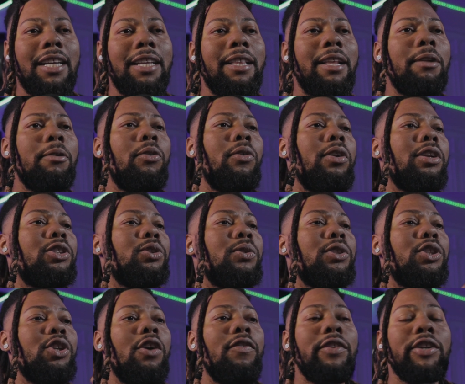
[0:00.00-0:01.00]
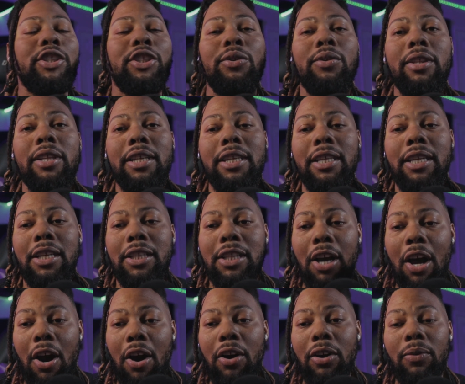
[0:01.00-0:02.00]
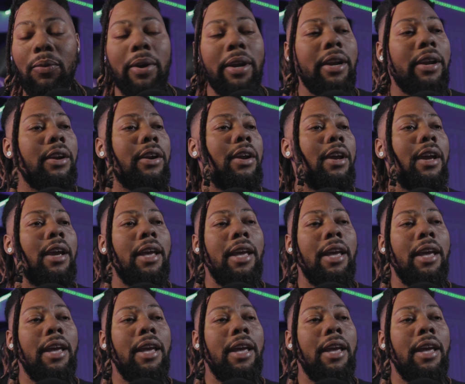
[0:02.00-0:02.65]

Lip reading: and then I'm going to switch over to the hardware